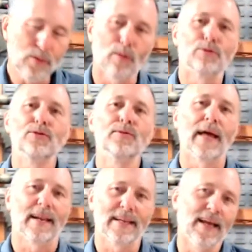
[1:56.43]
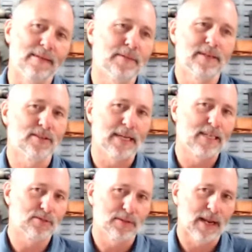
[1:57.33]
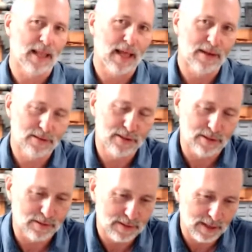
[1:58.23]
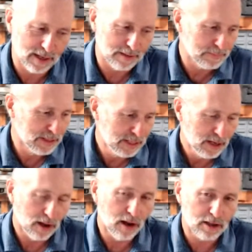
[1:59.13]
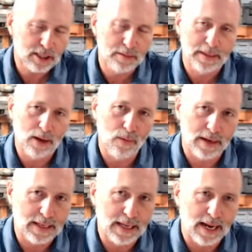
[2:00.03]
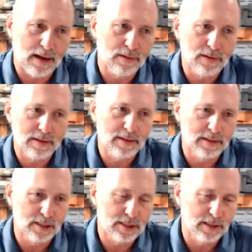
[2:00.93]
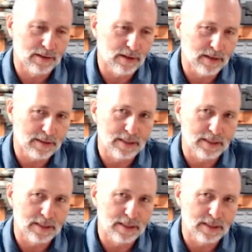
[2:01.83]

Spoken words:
won't do that again because I guess we're not allowed to. Ultimately, I want to get out this year in hunting